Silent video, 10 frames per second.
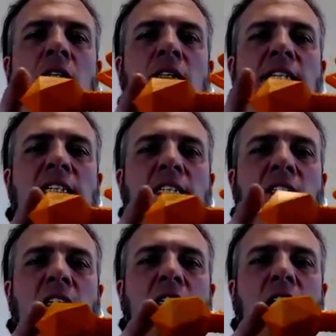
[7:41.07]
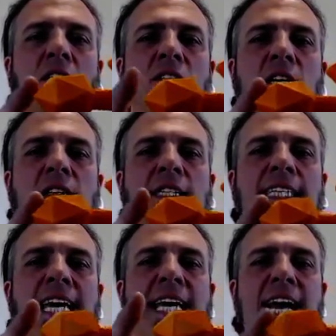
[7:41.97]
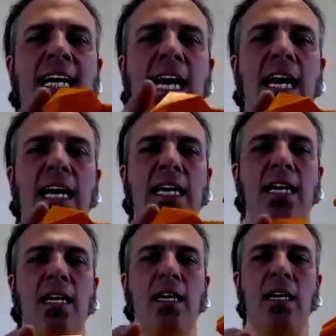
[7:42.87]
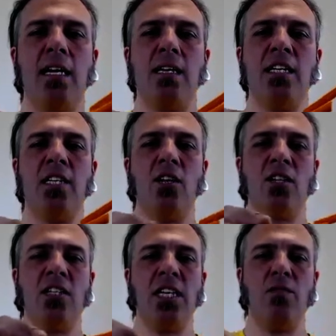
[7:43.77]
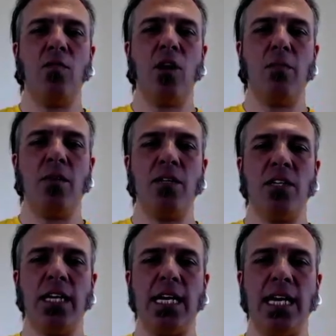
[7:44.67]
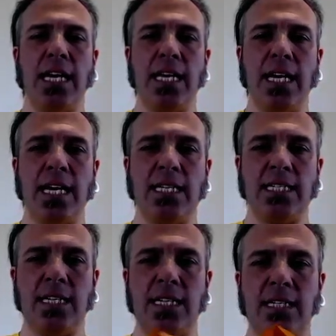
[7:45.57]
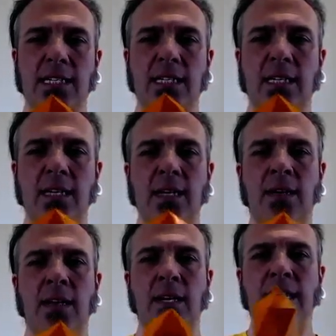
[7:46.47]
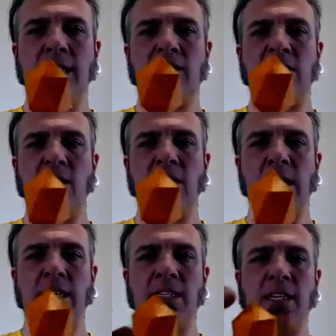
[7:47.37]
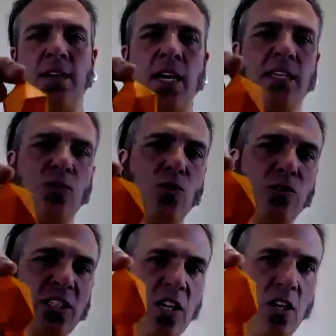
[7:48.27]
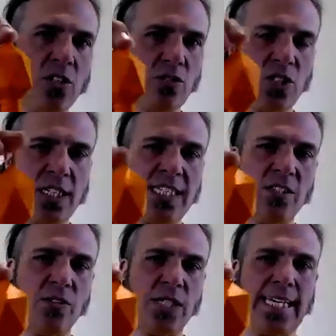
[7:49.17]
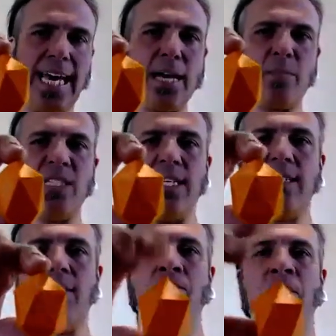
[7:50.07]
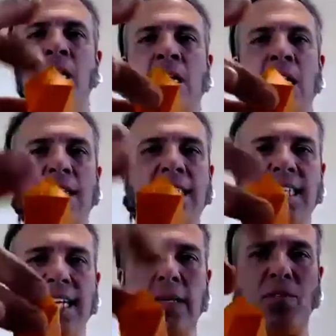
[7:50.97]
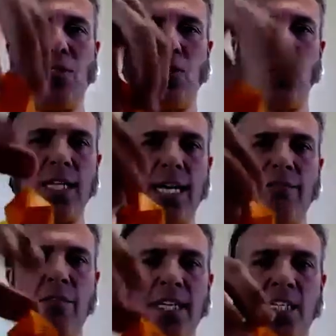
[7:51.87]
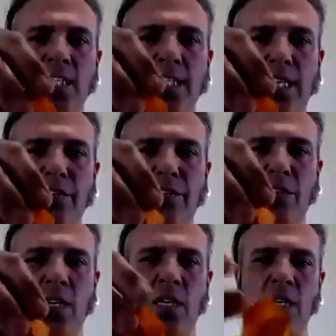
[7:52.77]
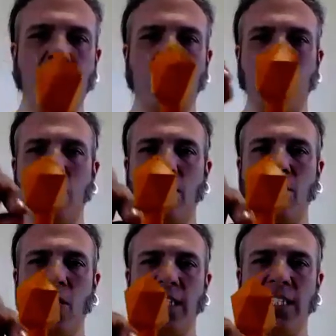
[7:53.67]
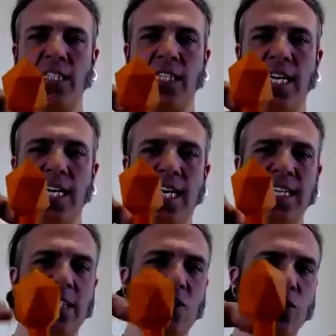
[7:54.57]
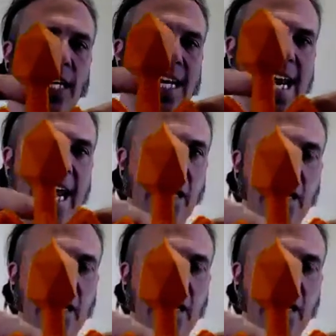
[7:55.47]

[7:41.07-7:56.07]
This has got the DNA, the deoxyribonucleic acid, inside a little crystalline structure. This is called a capsid, and this keeps all that information safe. We've got this thing here. This is called the neck